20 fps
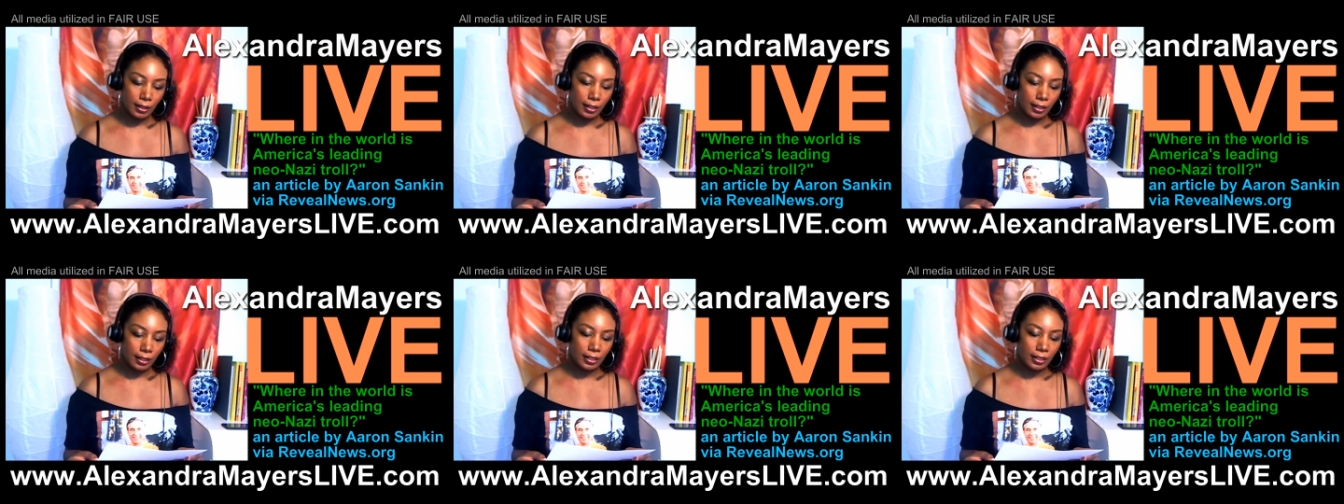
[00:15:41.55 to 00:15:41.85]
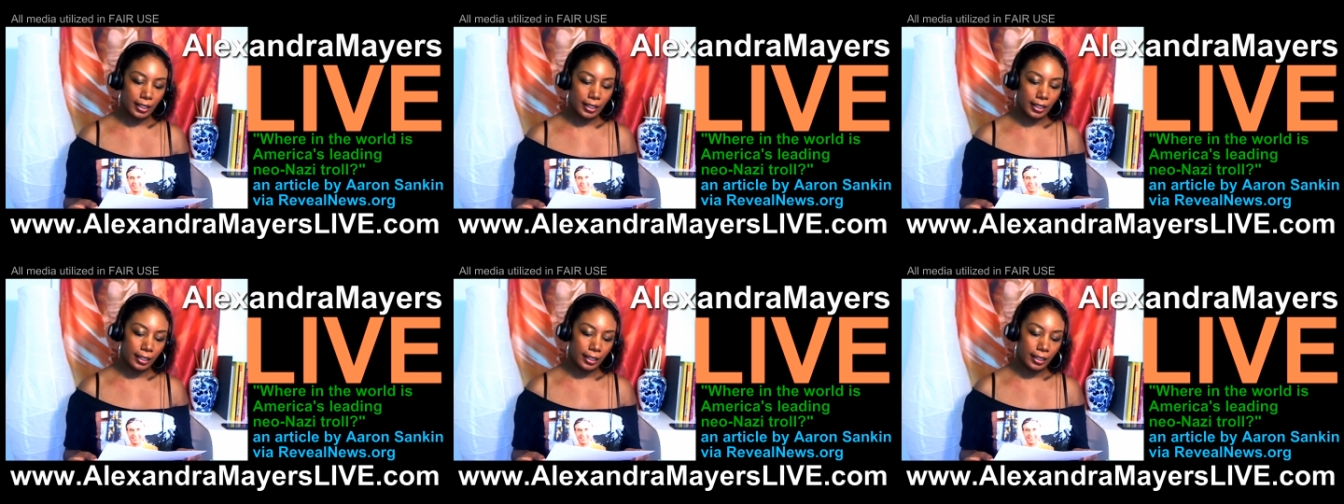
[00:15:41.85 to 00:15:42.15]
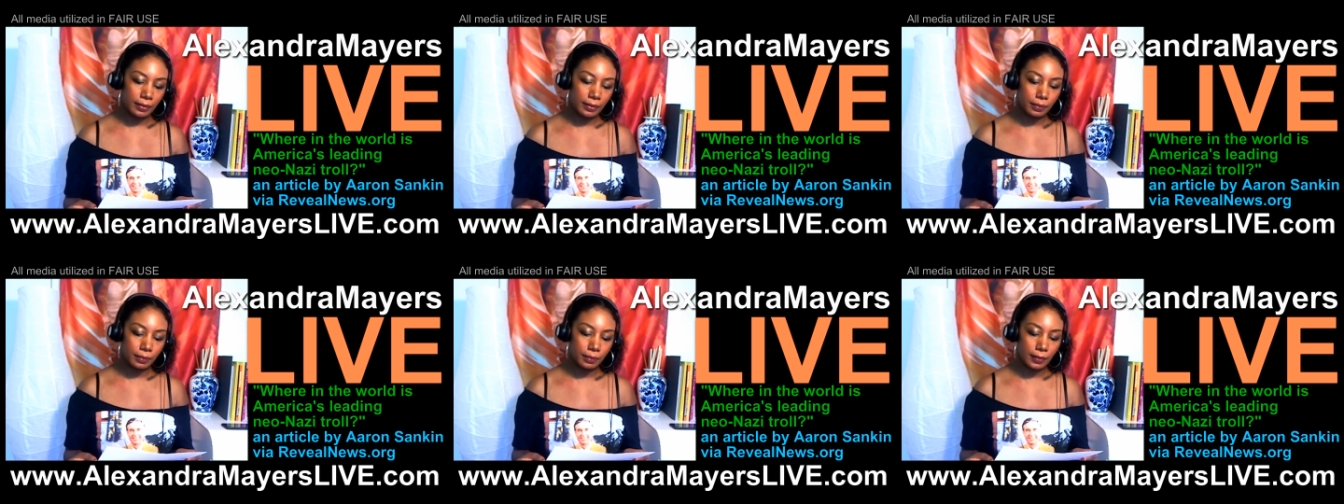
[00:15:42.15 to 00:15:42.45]
and
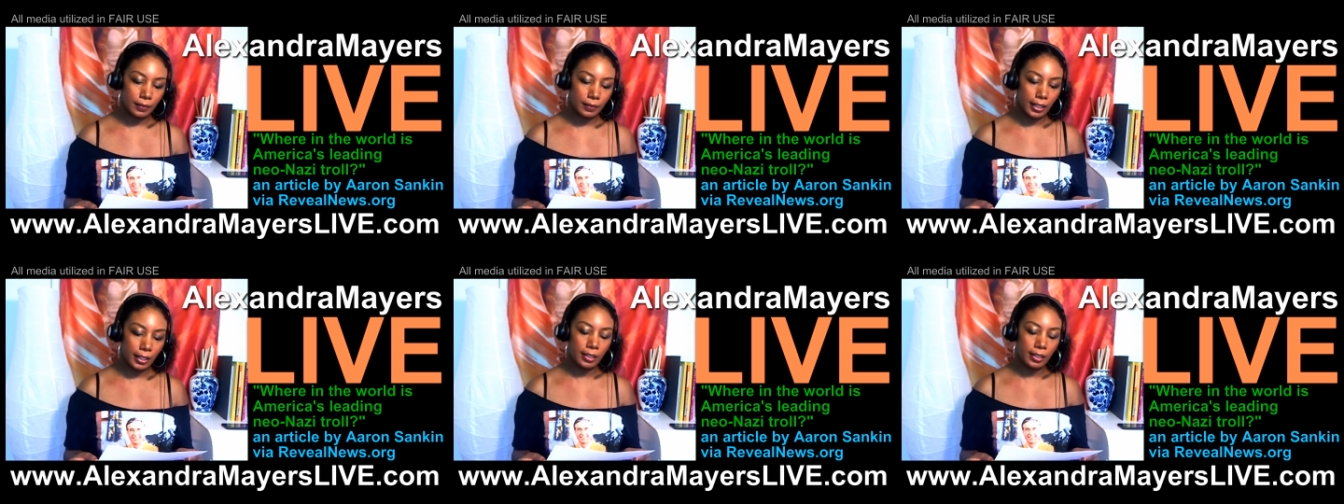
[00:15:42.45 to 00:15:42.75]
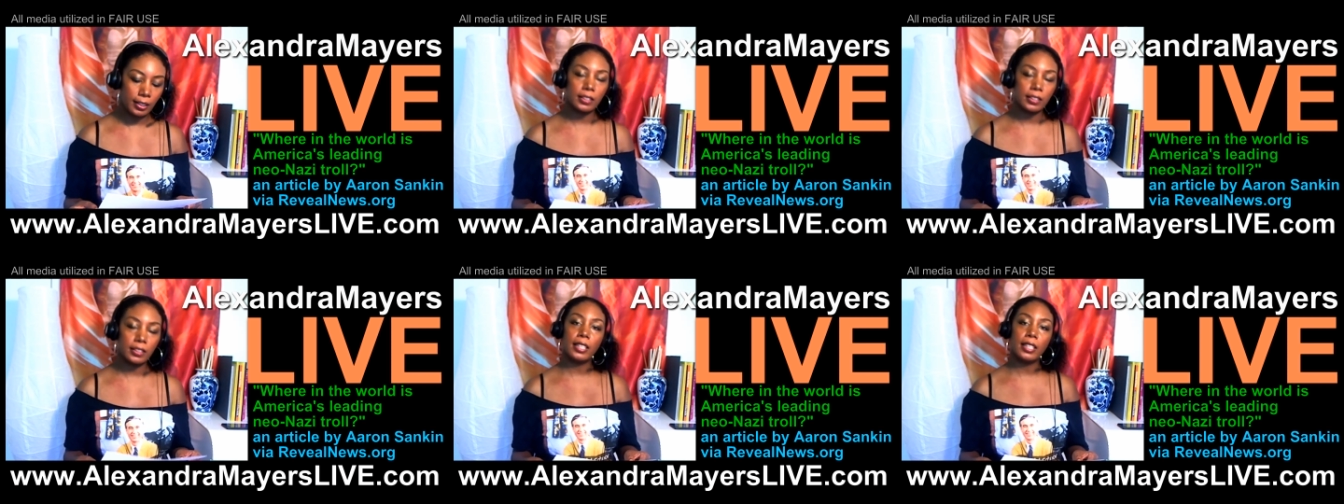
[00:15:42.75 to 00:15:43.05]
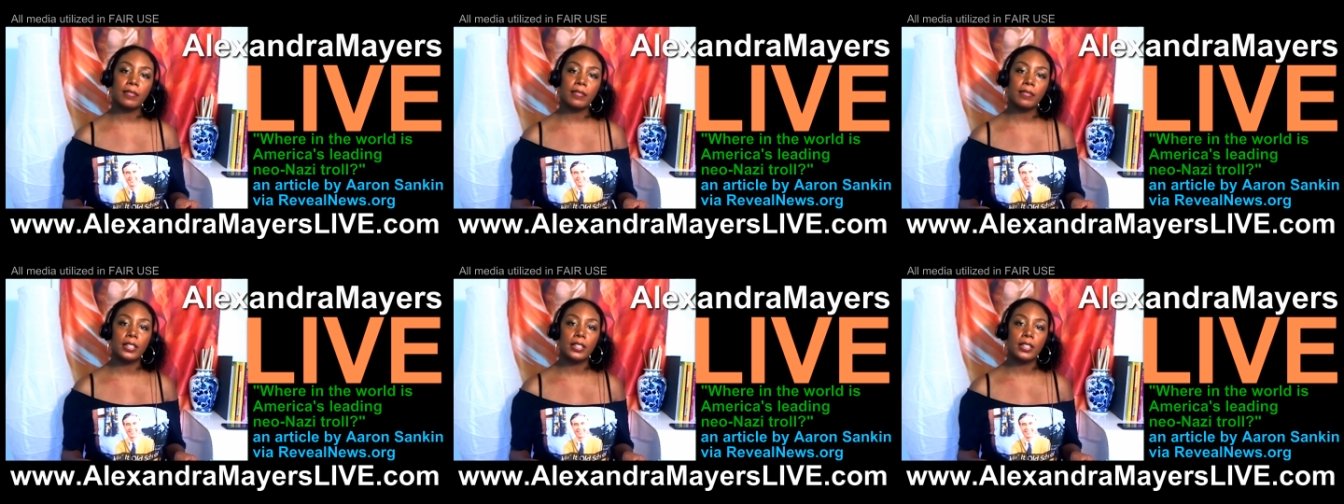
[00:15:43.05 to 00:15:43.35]
yet he doesn't
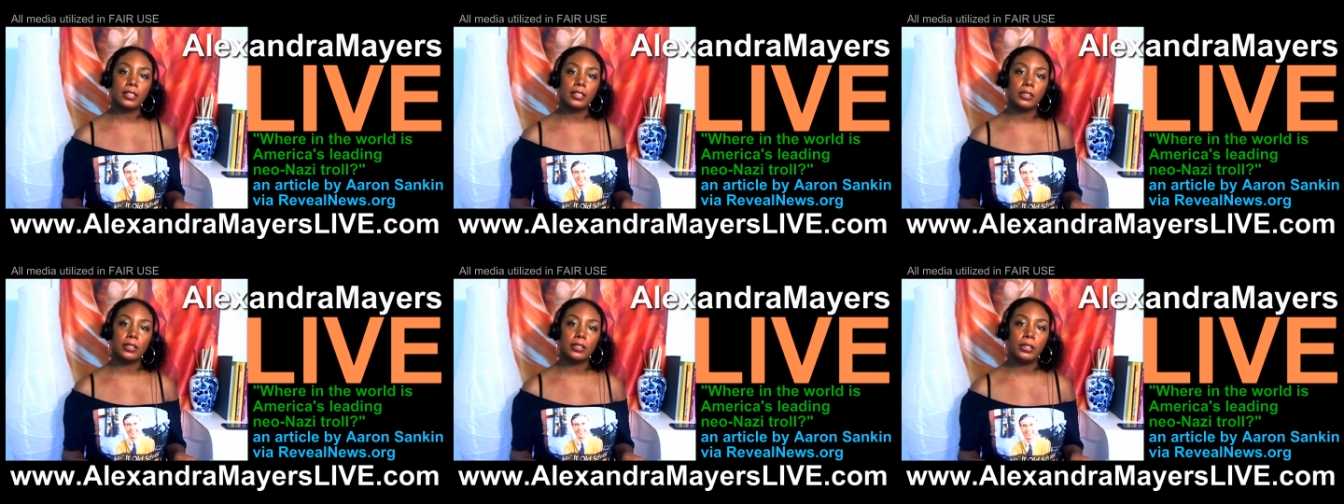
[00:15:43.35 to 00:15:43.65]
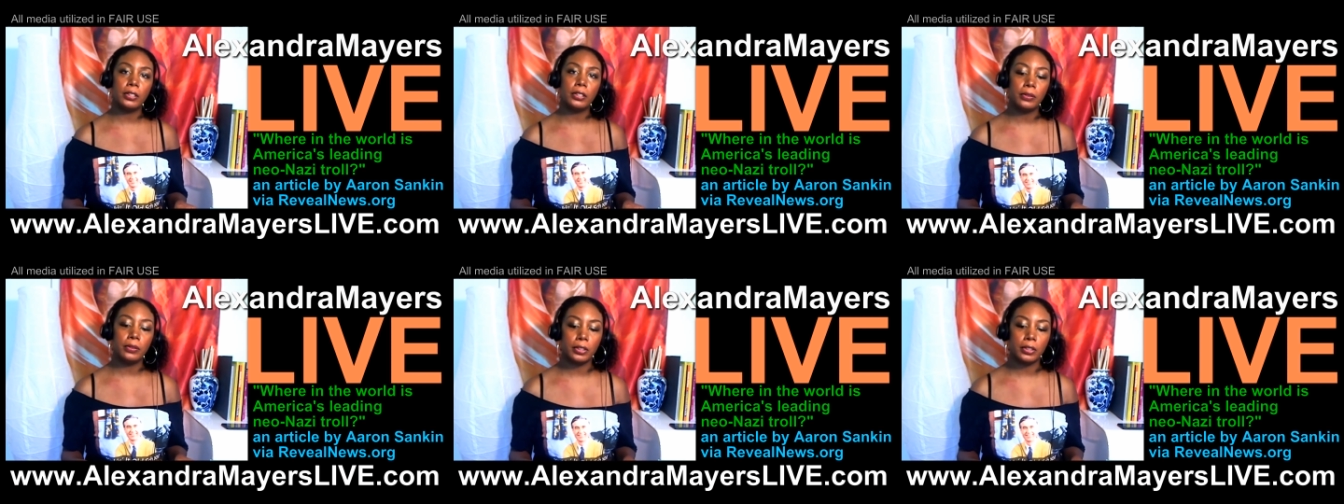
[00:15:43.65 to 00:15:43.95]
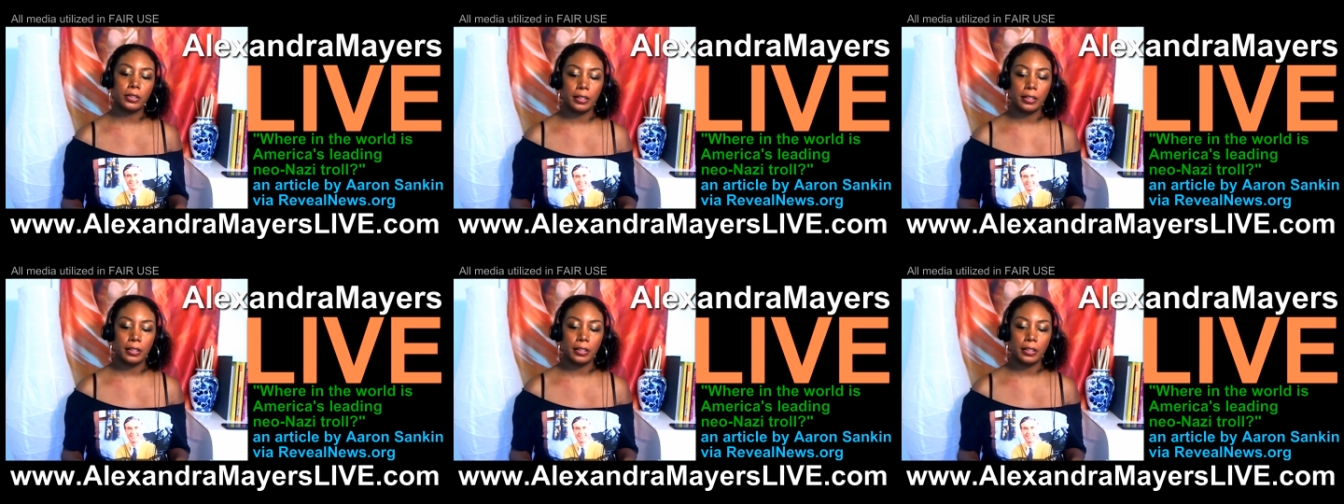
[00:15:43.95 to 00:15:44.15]
have the guts to do so.